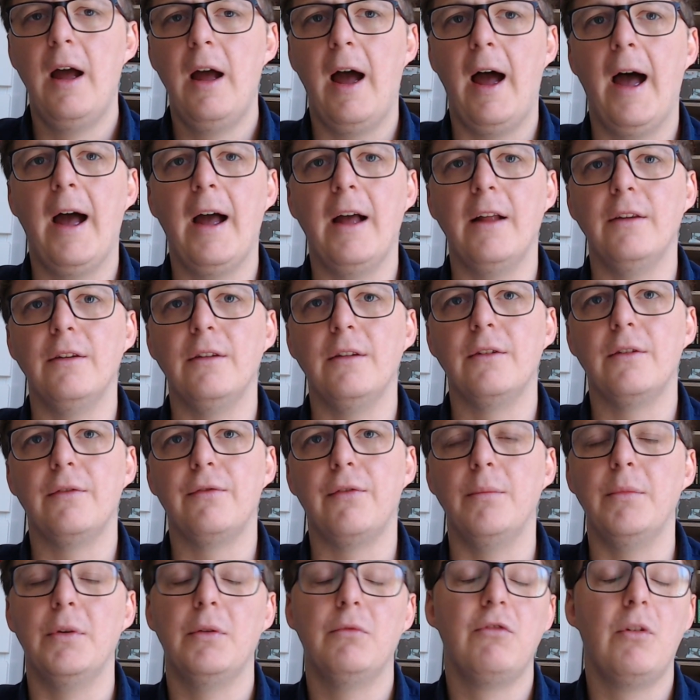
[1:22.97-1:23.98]
And
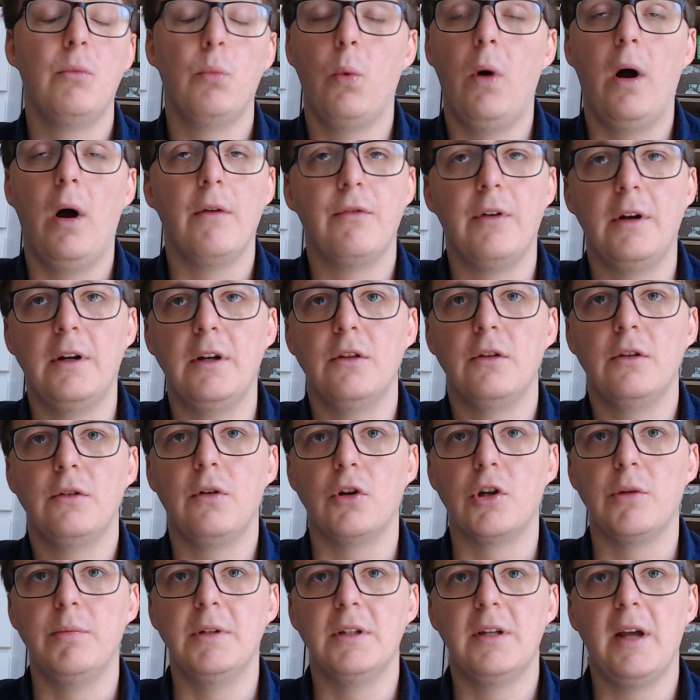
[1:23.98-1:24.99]
from what I've read in the
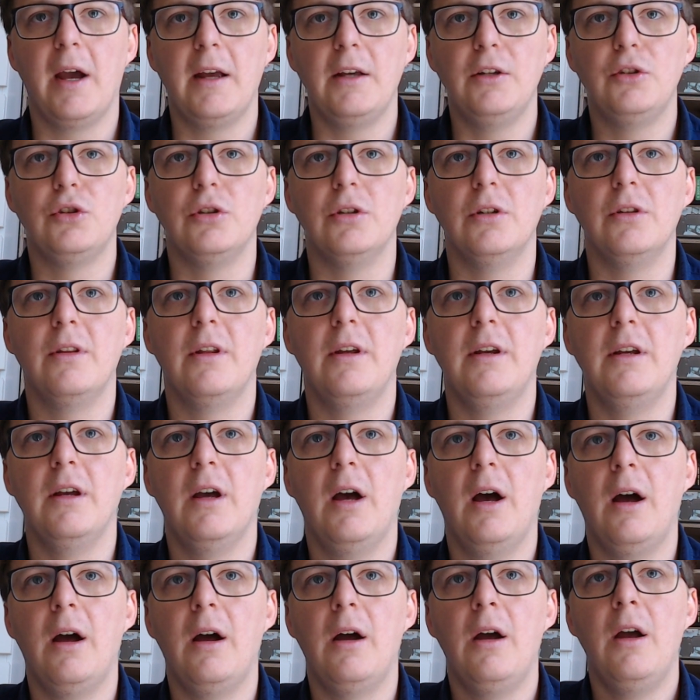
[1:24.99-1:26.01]
documentation,
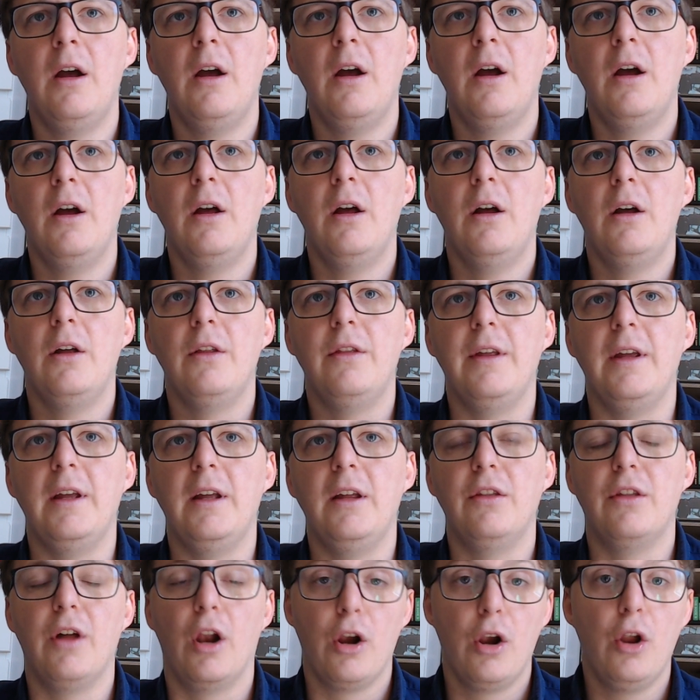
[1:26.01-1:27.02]
the
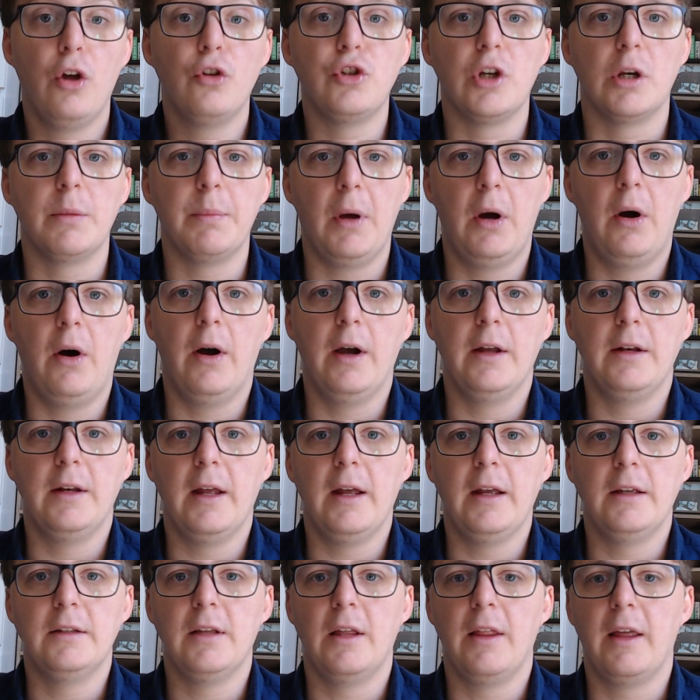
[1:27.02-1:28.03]
logic behind
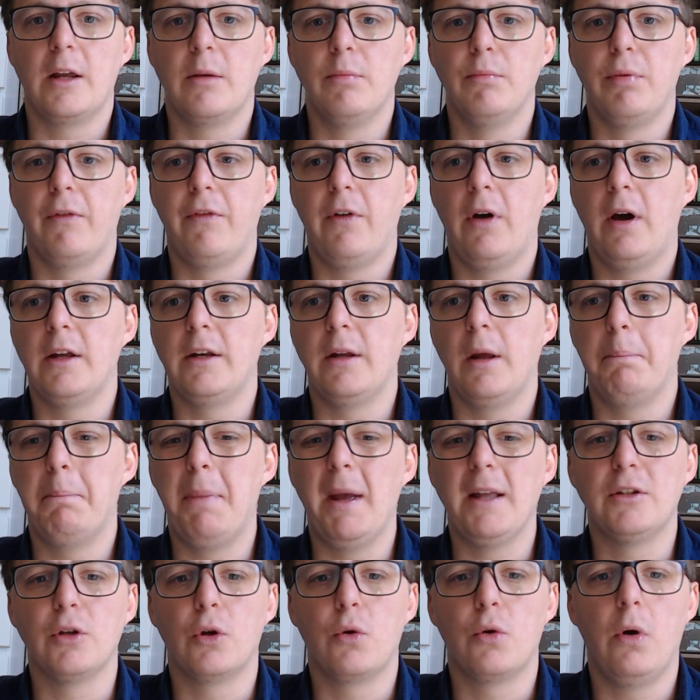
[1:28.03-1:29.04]
it is that they can provide a
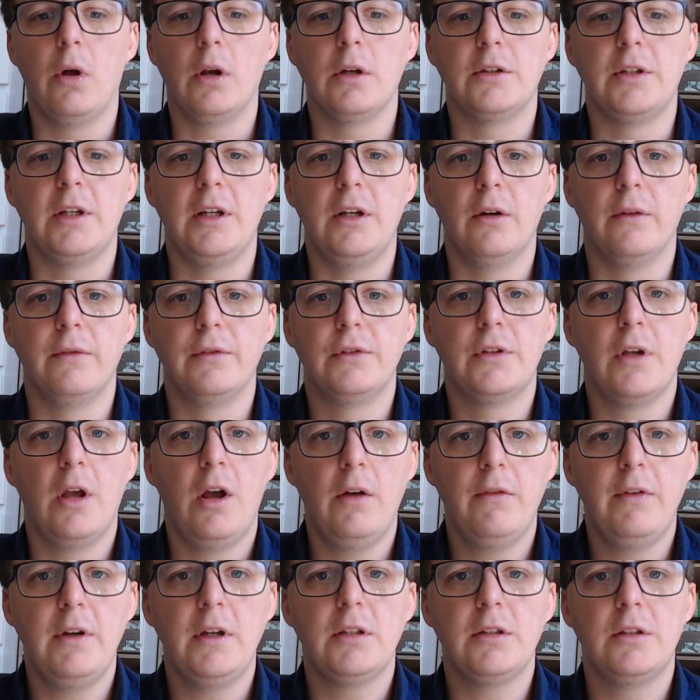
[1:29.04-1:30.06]
better quality of
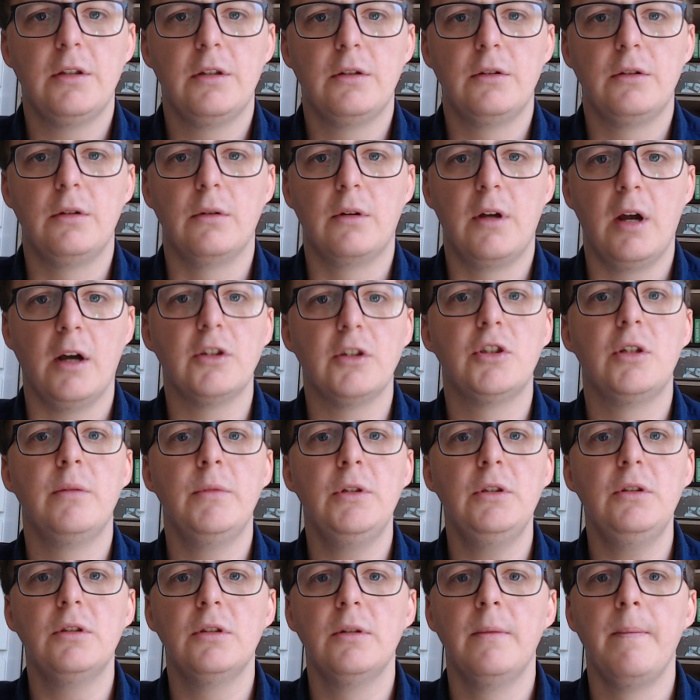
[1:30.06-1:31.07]
service to
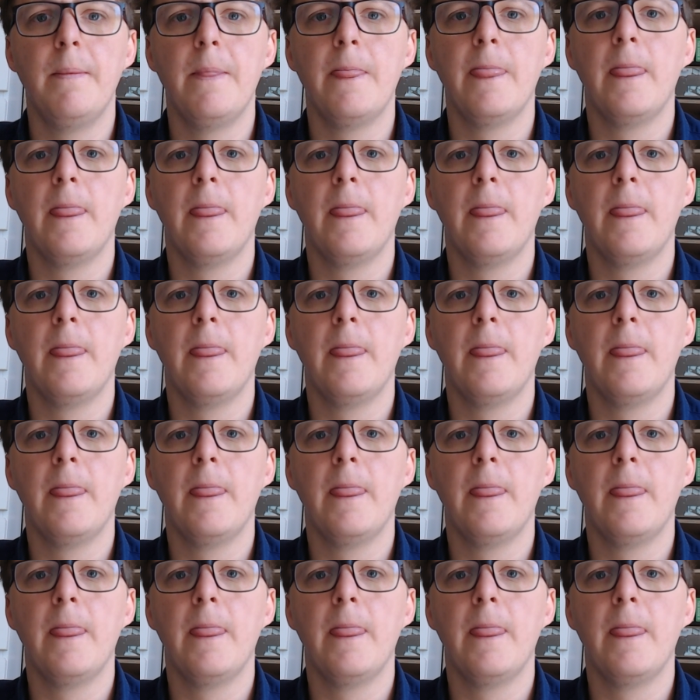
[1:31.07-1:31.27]
customers,